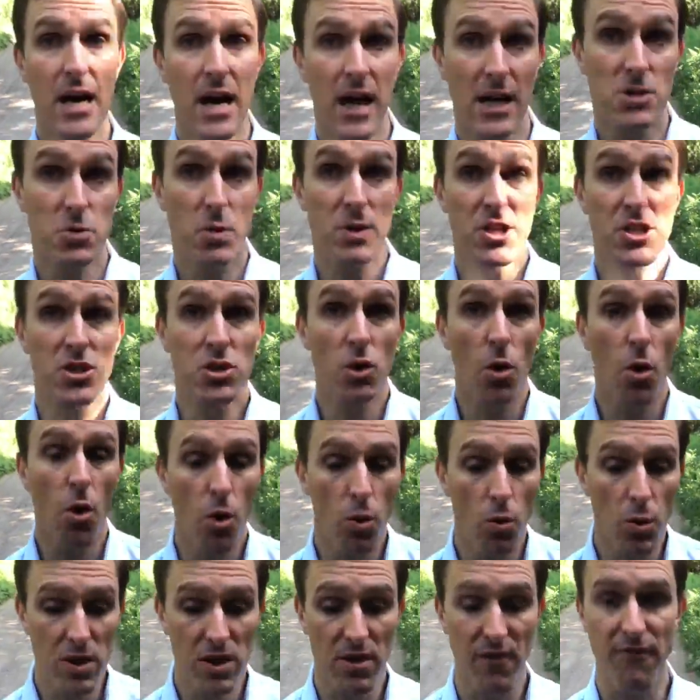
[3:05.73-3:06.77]
As we saw
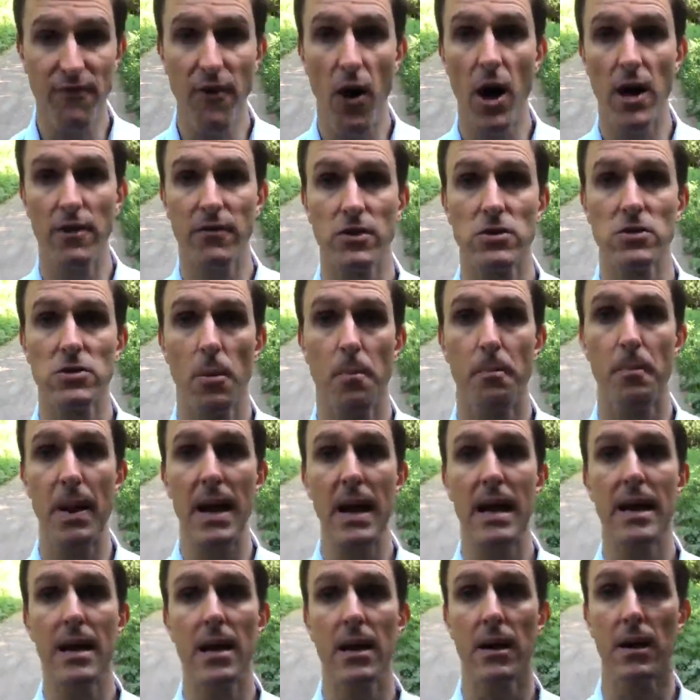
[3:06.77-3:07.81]
with the 500
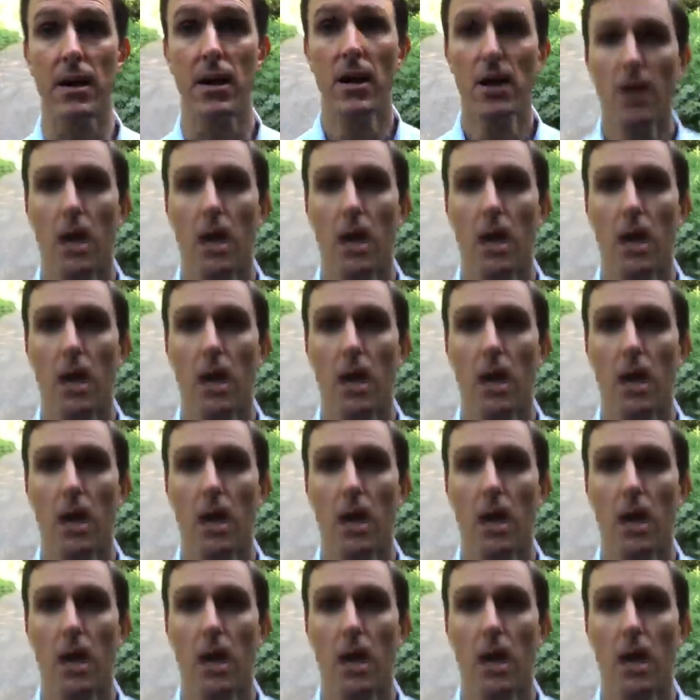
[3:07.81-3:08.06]
billion,